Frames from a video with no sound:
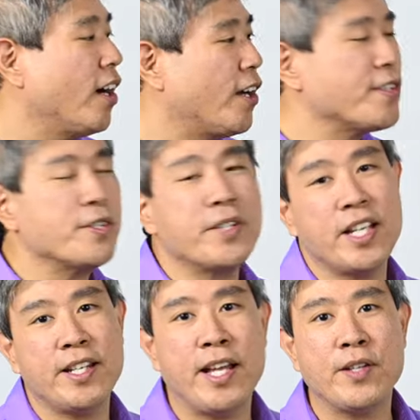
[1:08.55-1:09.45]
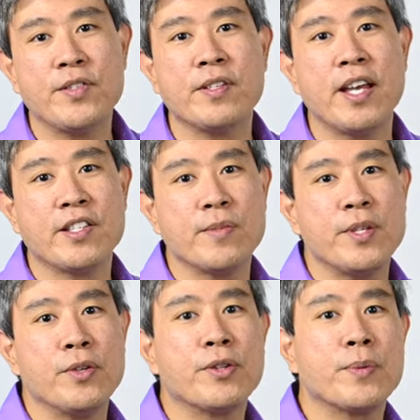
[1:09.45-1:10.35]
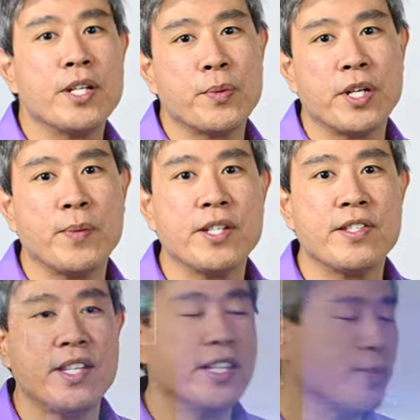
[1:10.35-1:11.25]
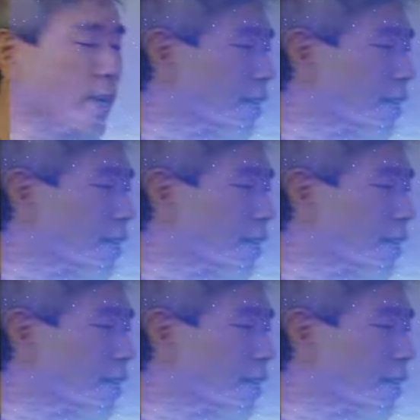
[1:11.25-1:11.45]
also the announced SW321C as